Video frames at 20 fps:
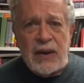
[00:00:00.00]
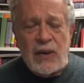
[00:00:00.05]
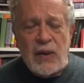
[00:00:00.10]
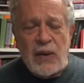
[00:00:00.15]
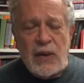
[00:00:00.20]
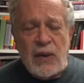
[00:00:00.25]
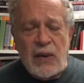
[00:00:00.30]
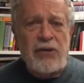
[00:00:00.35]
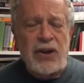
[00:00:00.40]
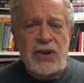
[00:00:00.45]

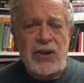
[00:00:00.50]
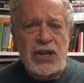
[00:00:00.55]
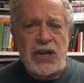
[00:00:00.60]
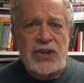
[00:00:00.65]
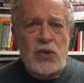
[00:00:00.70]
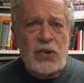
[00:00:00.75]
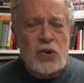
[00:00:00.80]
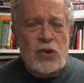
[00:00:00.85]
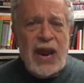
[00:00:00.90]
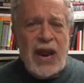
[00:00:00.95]
Well, not only
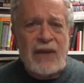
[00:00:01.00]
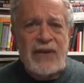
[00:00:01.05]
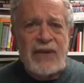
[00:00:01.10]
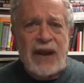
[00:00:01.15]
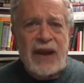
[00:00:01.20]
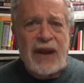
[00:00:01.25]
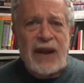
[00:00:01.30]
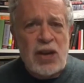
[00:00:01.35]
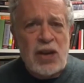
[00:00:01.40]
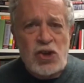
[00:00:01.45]
do we have
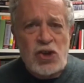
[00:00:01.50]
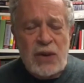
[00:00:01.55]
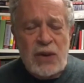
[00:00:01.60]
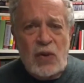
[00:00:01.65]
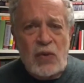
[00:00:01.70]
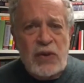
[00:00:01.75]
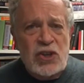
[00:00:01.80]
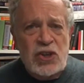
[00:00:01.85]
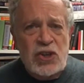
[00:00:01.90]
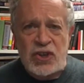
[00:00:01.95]
amnesia,
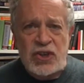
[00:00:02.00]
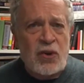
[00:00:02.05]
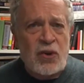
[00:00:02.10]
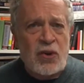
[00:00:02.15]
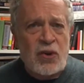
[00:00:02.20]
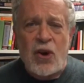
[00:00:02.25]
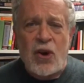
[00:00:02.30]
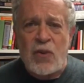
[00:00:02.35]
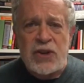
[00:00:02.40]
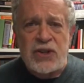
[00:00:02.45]
but we just
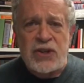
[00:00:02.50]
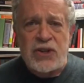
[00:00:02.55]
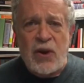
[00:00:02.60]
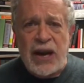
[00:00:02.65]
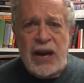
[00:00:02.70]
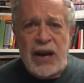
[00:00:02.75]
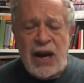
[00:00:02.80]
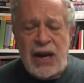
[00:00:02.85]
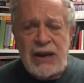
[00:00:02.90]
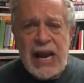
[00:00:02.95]
don't know what's
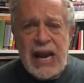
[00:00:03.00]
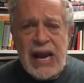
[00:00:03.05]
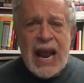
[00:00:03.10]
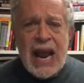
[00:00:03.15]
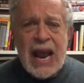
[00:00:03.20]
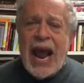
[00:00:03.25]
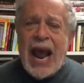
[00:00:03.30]
going on.